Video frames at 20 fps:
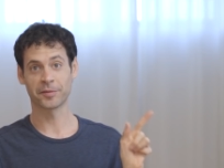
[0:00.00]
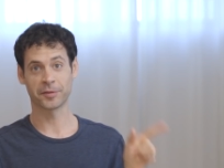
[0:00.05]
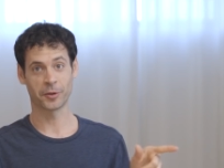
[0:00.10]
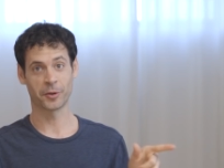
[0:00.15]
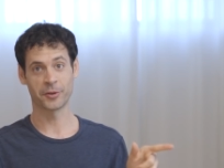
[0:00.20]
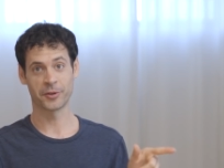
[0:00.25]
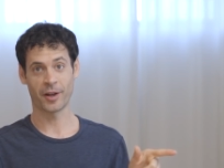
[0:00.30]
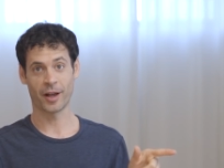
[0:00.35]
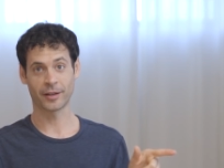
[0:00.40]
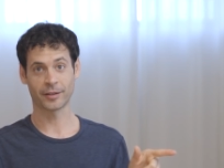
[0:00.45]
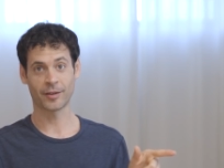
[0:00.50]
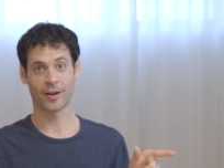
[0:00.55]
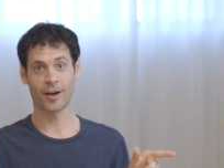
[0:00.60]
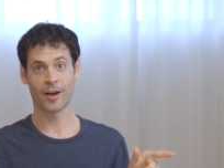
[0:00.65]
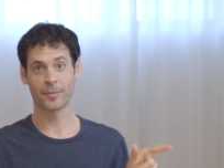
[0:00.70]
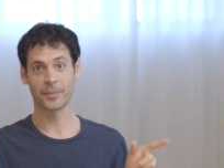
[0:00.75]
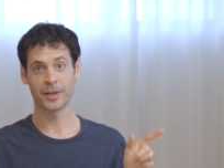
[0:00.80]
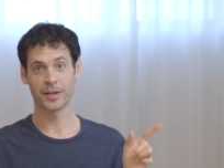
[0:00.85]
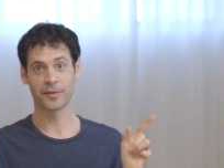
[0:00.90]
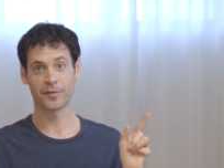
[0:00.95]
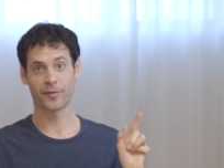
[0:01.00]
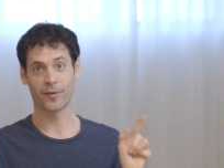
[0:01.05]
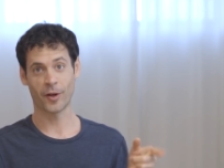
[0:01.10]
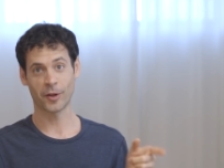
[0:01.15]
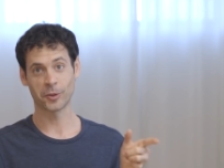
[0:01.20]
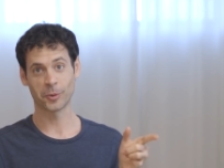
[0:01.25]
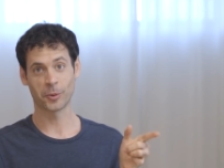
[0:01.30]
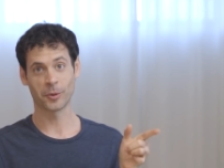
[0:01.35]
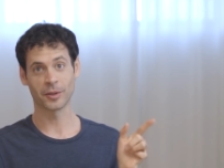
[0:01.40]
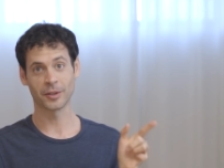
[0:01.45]
phlearn.com and
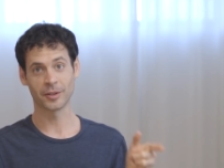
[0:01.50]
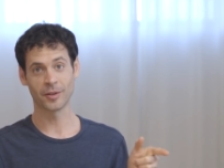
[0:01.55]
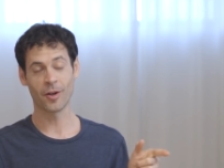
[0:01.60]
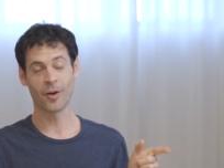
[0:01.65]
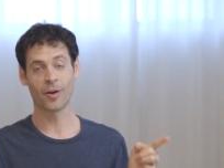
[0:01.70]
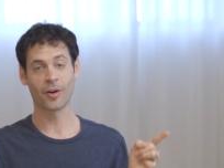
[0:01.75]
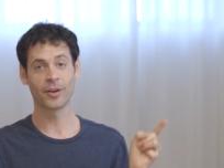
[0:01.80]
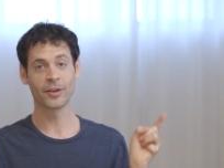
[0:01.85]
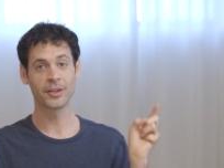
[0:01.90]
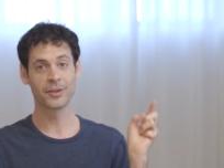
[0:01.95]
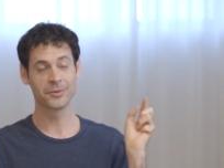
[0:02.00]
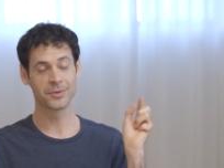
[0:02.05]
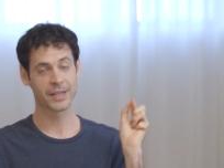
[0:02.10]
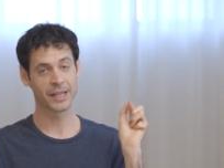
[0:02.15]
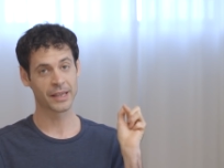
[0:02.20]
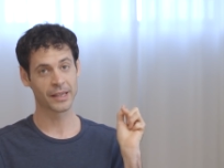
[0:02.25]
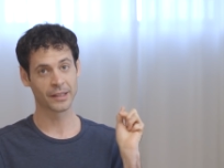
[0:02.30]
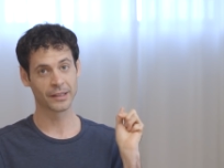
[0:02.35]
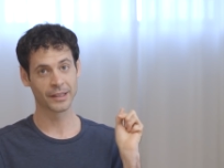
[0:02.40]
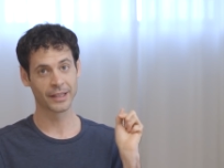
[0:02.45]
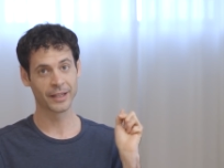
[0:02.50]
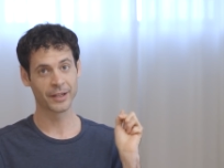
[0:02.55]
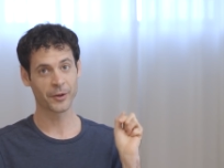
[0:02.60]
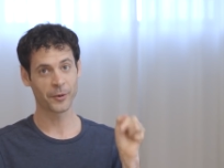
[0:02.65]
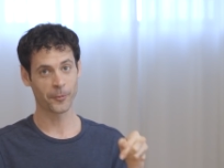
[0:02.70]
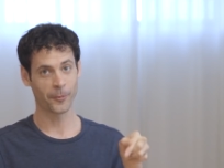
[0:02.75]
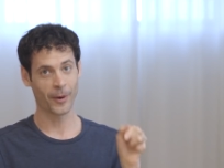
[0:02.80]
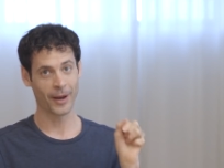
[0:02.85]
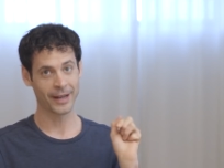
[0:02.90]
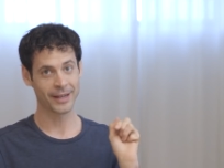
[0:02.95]
follow along using the link
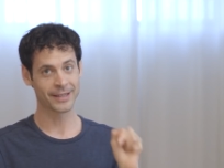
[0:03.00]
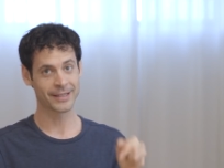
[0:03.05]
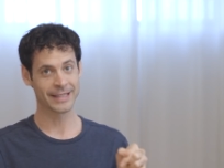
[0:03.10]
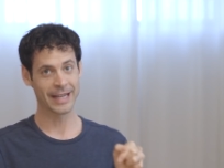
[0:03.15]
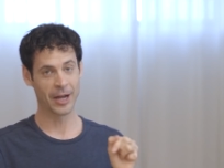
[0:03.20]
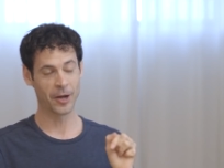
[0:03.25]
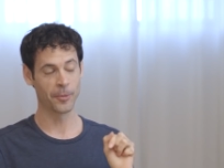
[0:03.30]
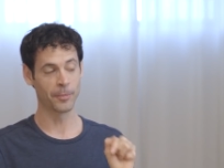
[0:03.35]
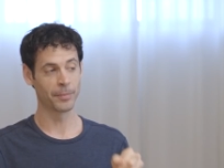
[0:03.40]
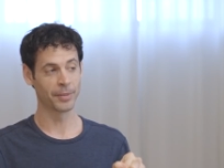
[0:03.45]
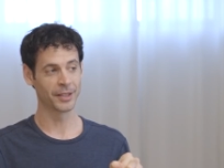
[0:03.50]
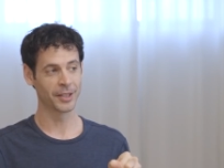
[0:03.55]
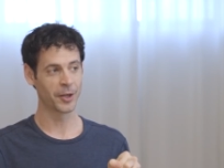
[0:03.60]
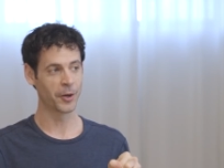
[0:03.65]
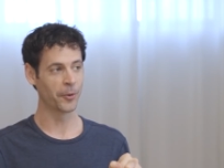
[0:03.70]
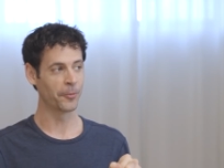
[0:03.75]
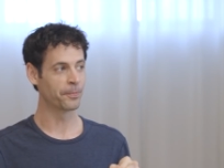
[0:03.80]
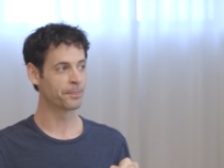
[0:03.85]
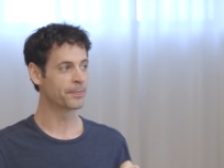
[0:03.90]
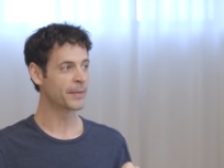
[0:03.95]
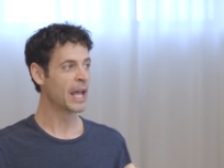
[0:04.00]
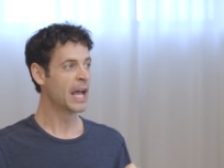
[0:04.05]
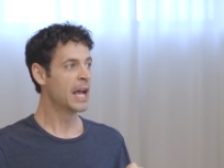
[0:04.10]
right down below.